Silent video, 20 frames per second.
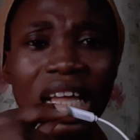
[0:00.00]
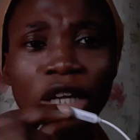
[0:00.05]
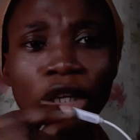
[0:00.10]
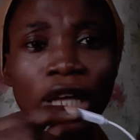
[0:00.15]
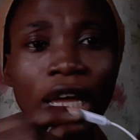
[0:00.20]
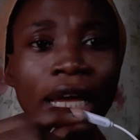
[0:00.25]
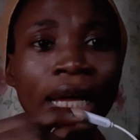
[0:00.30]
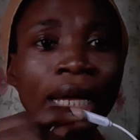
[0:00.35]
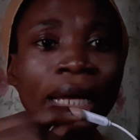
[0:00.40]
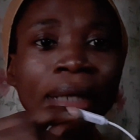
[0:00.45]

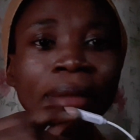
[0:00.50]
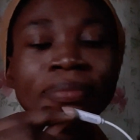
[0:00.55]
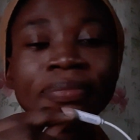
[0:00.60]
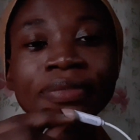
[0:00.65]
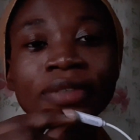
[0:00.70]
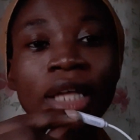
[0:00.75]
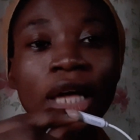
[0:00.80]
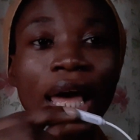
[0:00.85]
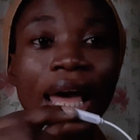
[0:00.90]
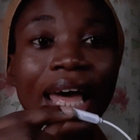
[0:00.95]
um
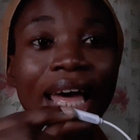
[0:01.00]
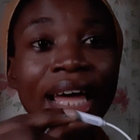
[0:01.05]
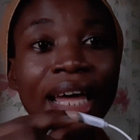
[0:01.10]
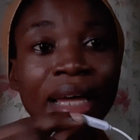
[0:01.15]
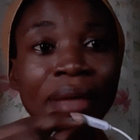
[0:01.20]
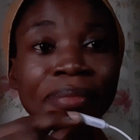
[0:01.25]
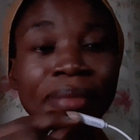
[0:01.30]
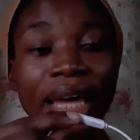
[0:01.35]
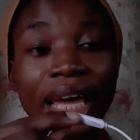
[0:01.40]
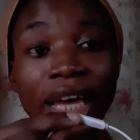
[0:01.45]

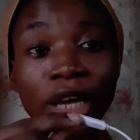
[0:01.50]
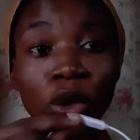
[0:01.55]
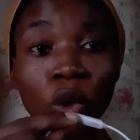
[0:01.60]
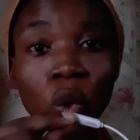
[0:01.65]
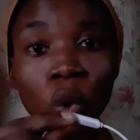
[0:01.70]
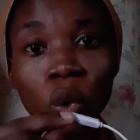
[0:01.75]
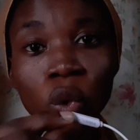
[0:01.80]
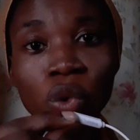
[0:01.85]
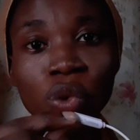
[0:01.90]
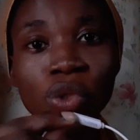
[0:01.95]

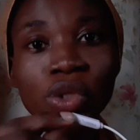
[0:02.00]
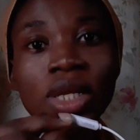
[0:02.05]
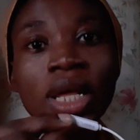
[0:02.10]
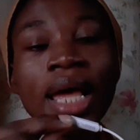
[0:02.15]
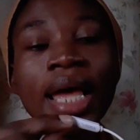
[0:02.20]
egos